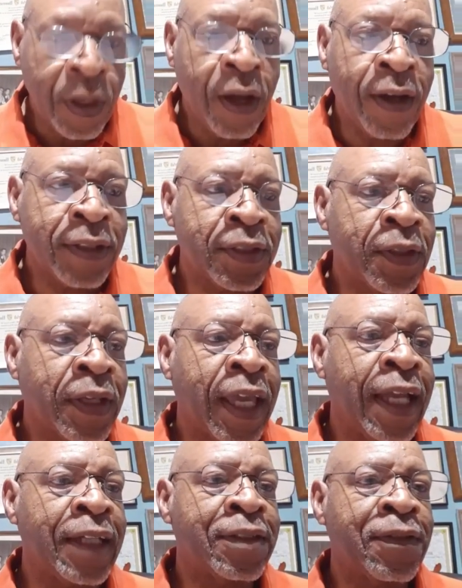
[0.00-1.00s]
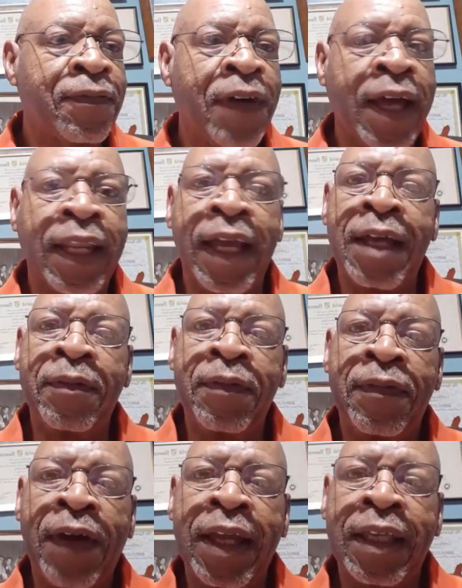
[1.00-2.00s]
Also, cancer fighting. How do we
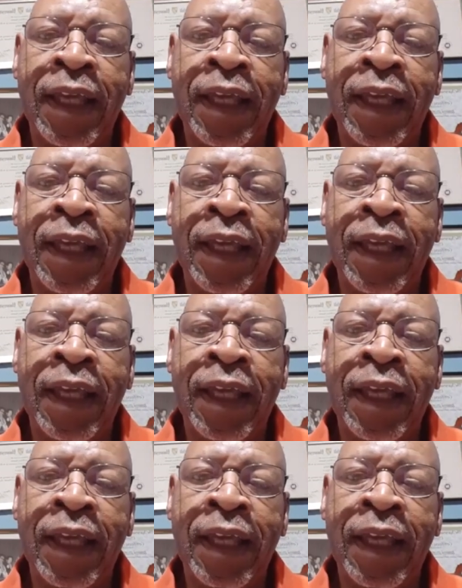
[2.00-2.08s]
fight